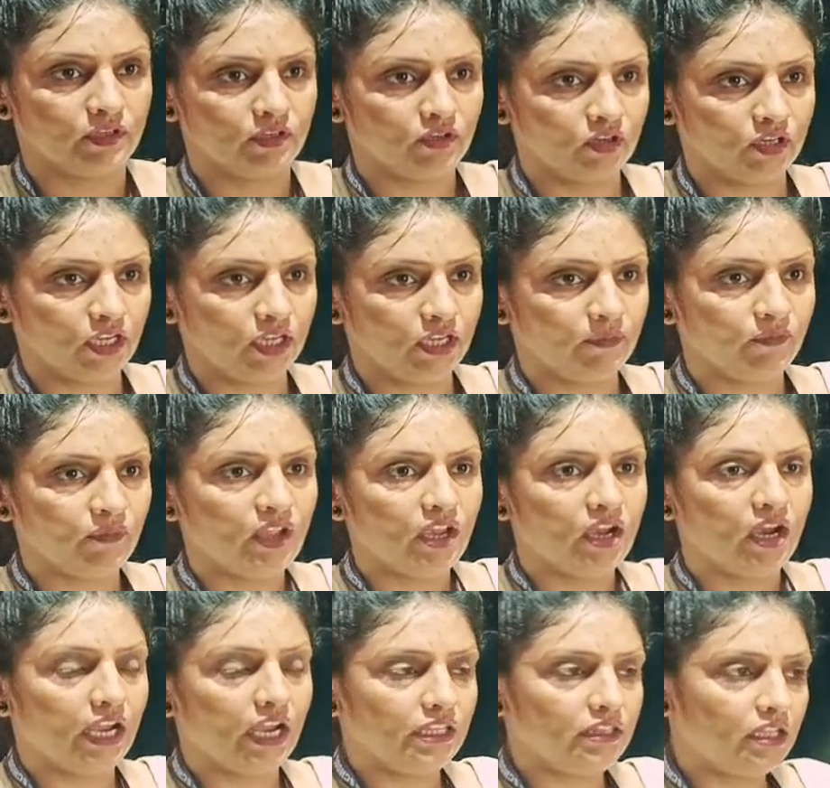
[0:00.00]
Okay,
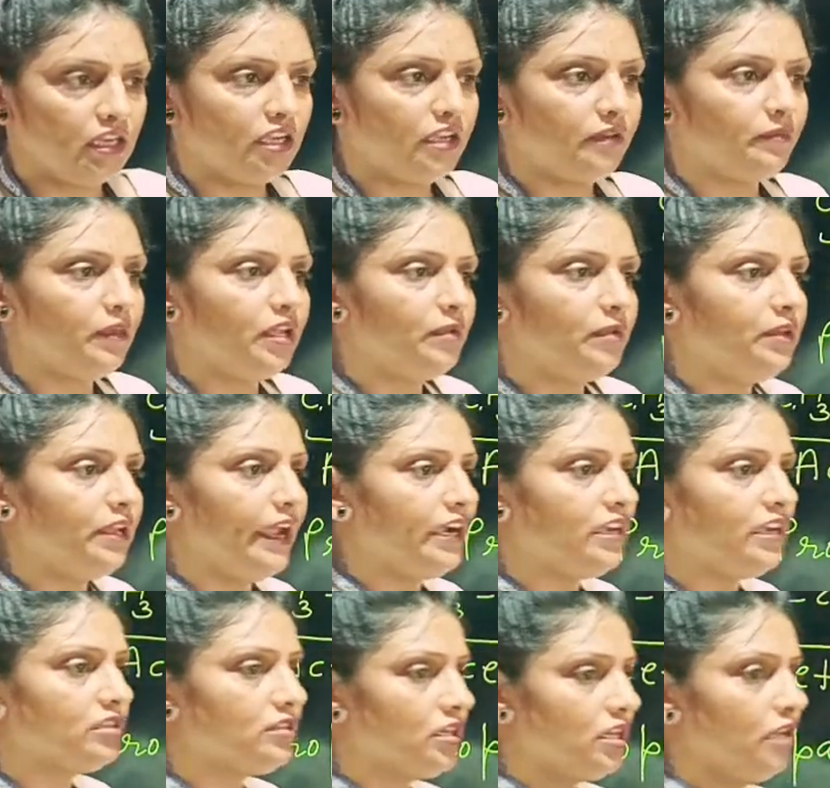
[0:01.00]
either it may be
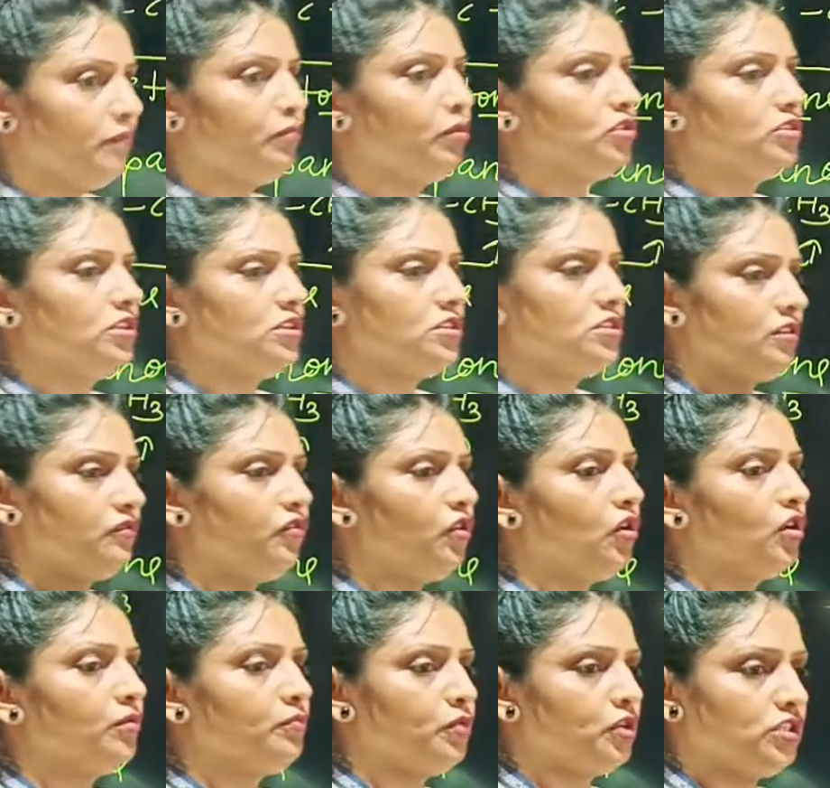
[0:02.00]
at 3 position,
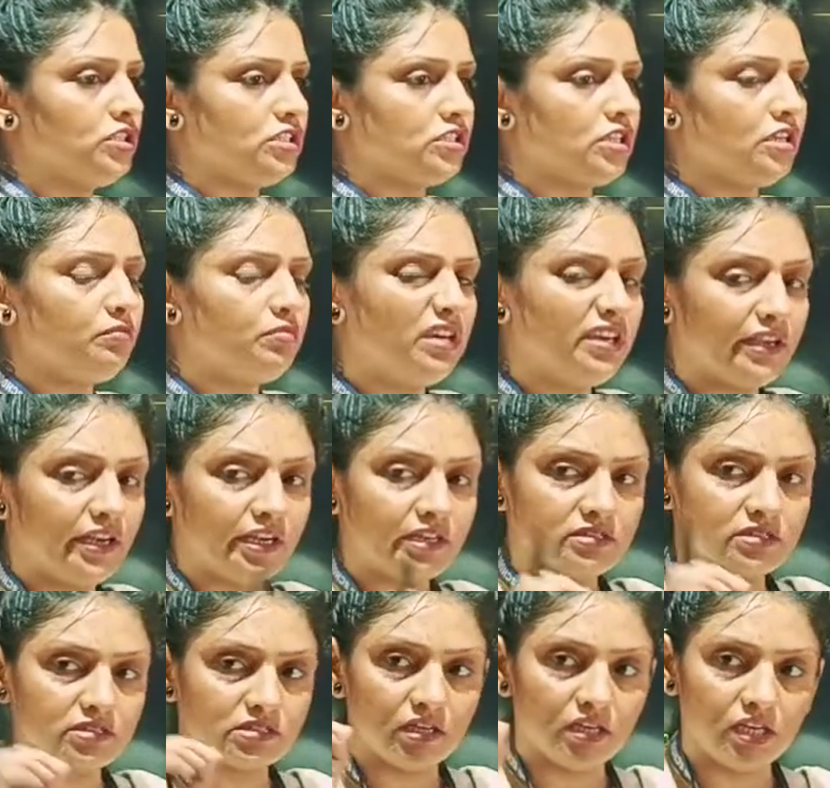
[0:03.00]
4 position, but
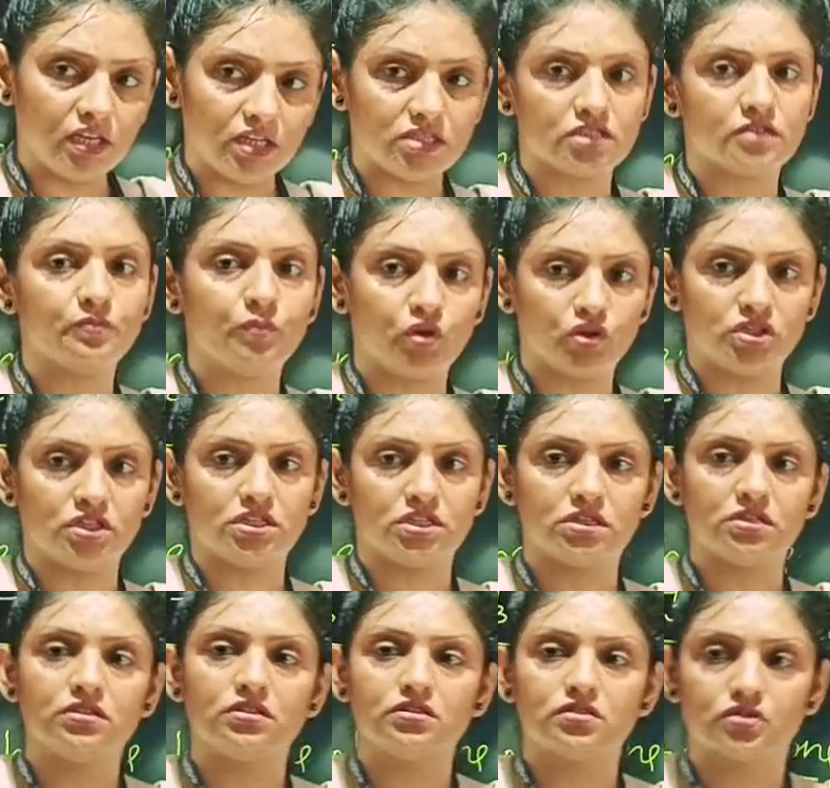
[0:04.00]
its list
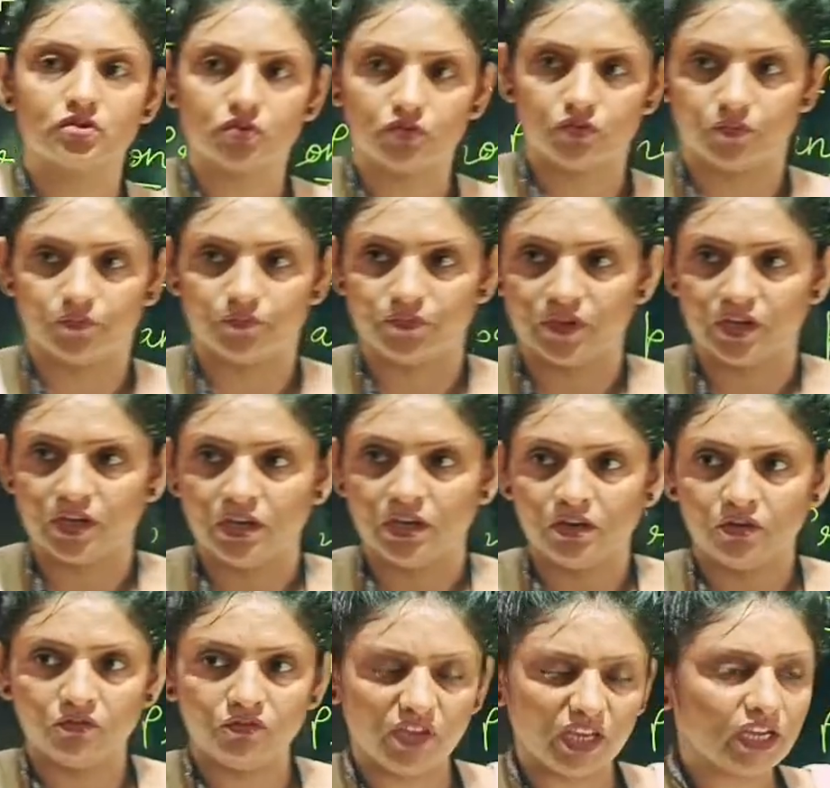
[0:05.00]
position is 2.
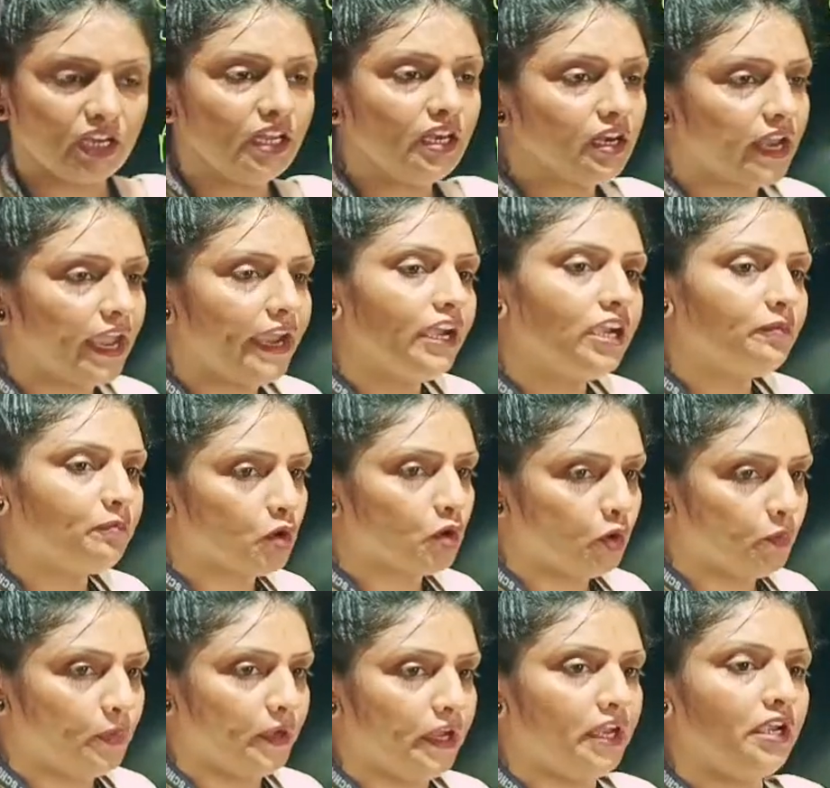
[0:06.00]
We can write
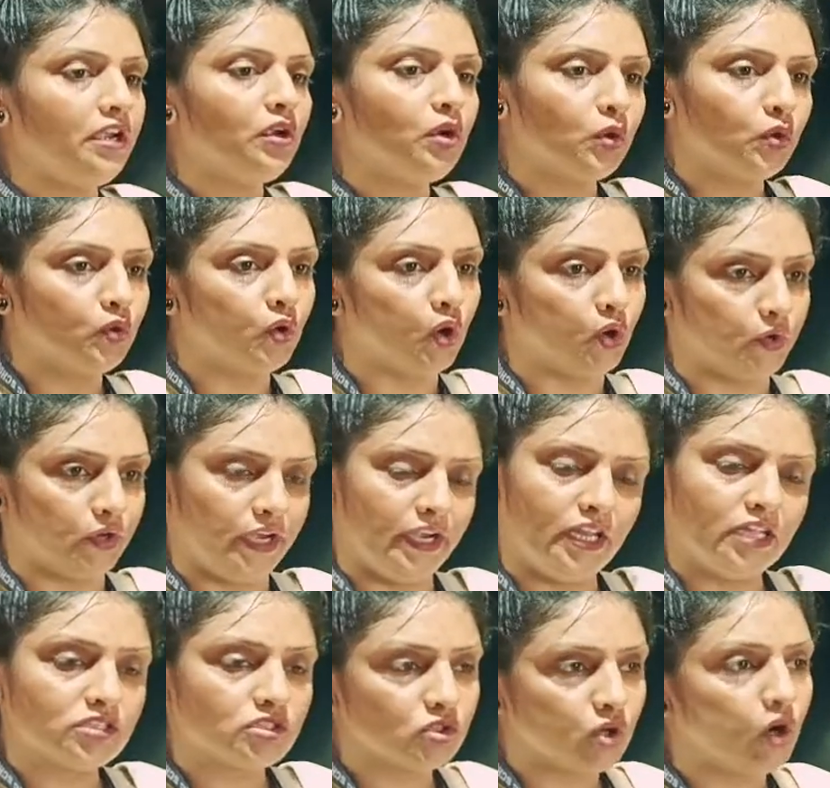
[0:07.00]
propane 2 on, it
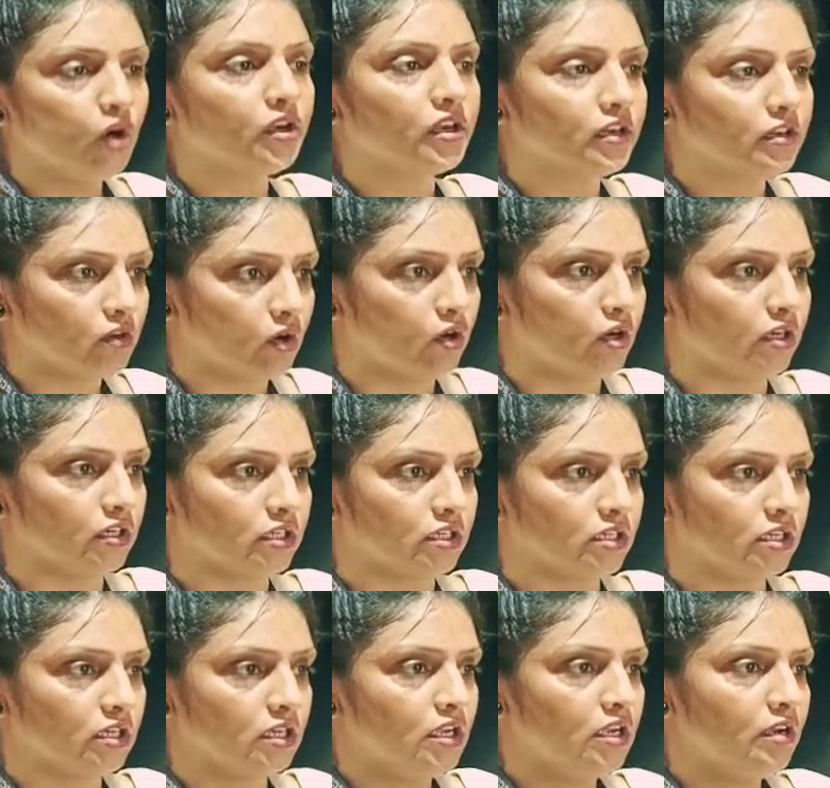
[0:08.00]
is not wrong.
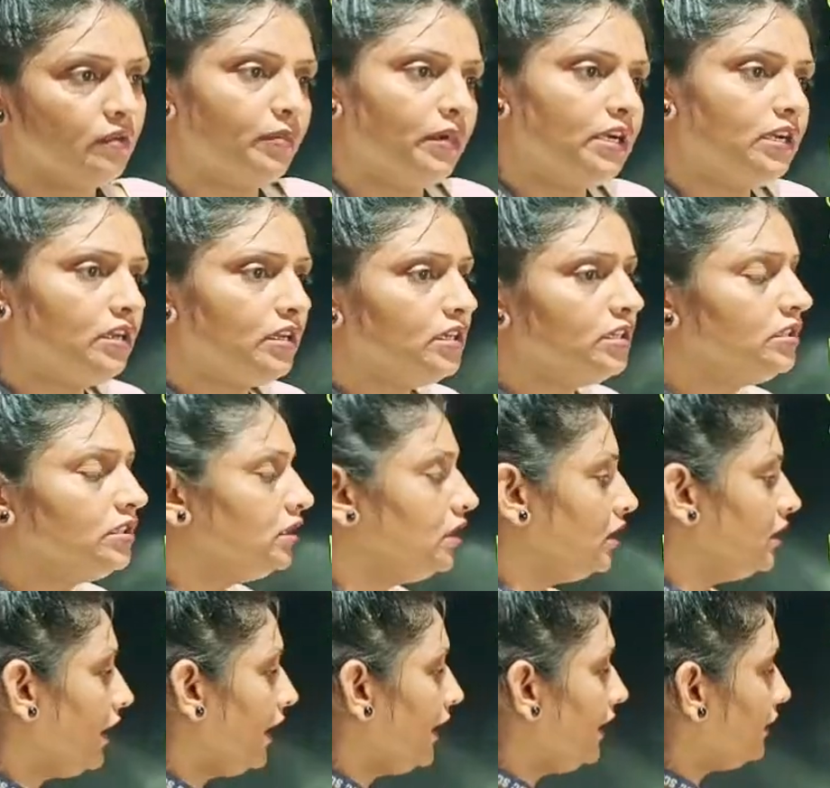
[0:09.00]
But
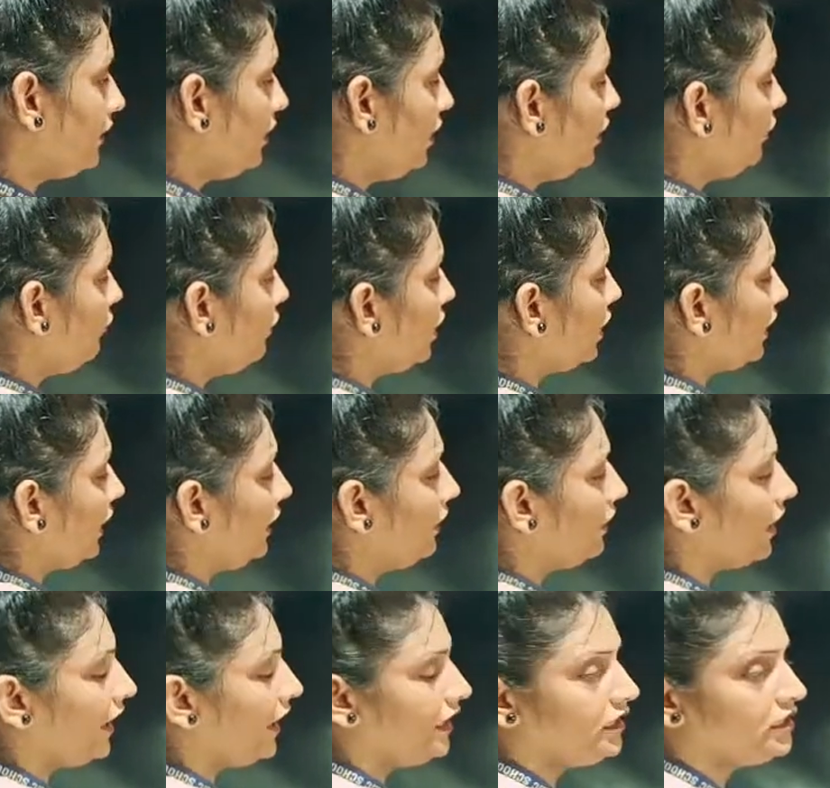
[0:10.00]
directly we can
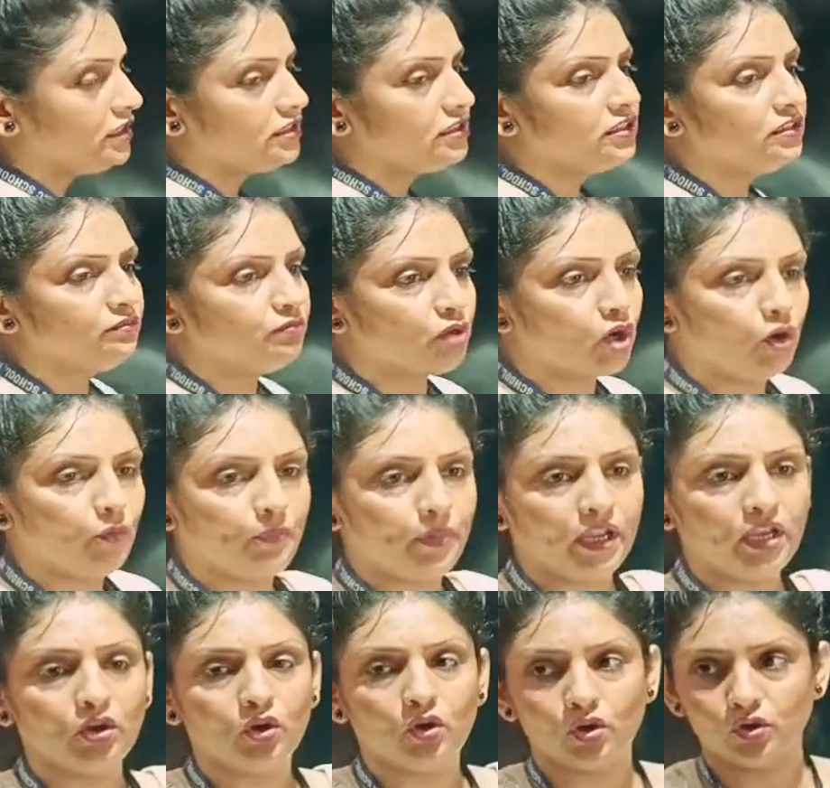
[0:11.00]
write
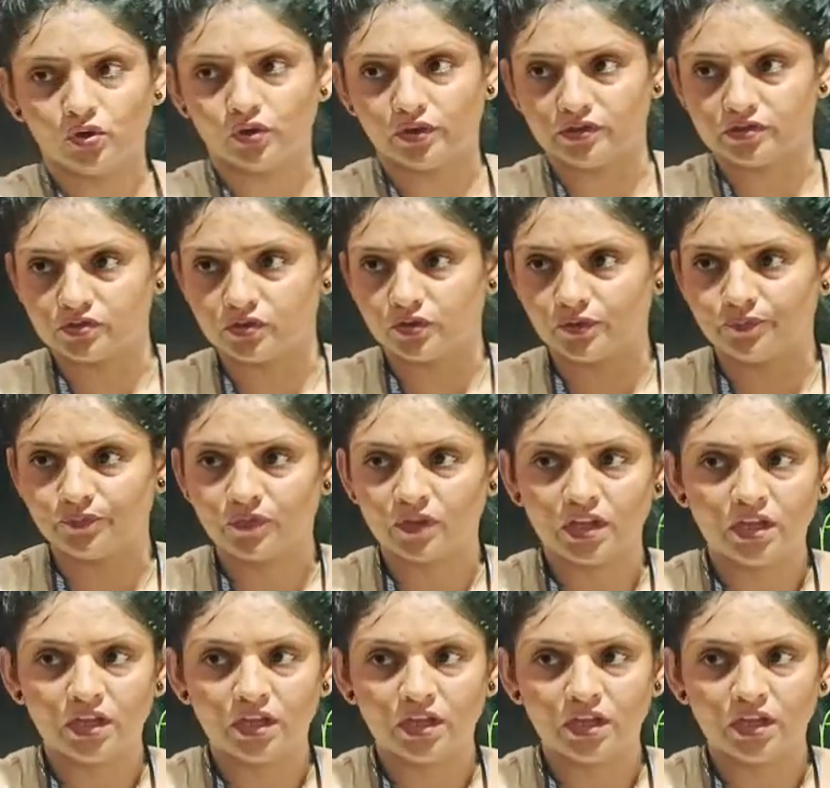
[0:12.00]
propanone also.